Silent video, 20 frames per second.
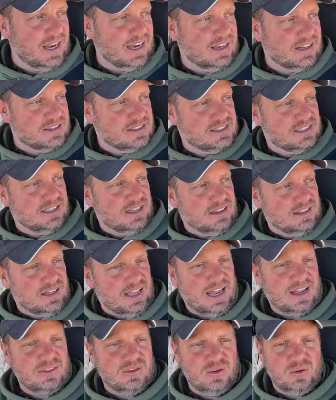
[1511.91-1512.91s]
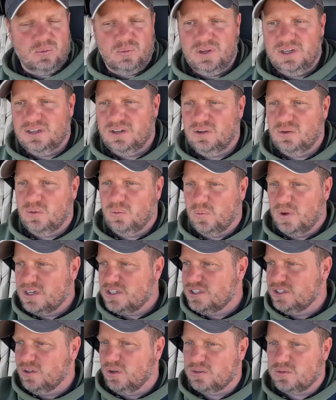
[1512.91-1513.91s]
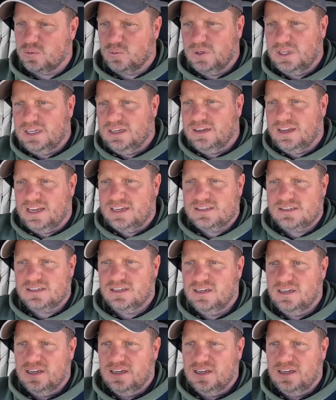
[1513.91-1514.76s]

I can see a lot through the window. Windshield's really nice,